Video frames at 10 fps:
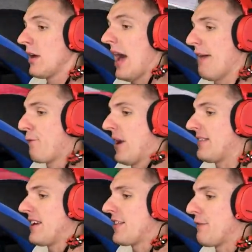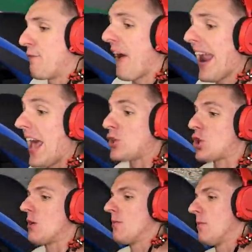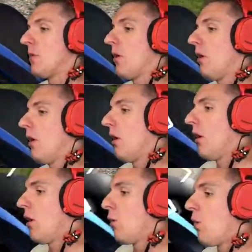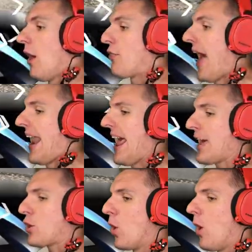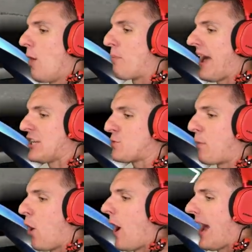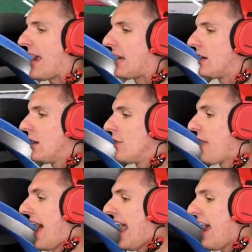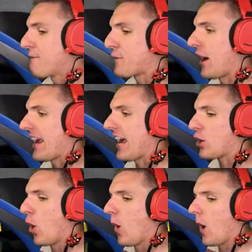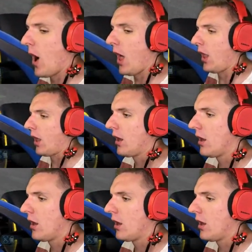Halfway decent finish! Well, that ain't cool, bitch boy! That ain't friggin' cool!